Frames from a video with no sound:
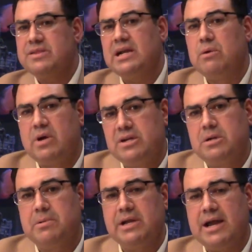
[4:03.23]
thing I wanted
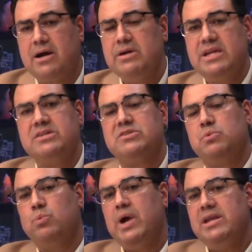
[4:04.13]
to bring out is
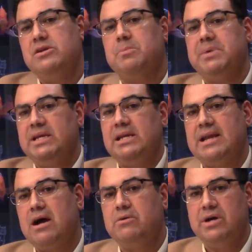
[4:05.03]
when you're picking
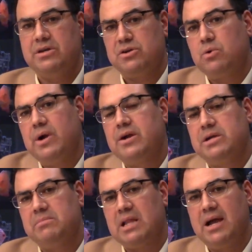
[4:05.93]
out an
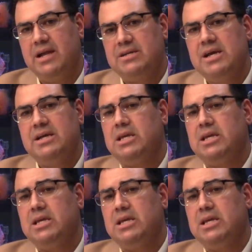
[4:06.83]
aquarium light,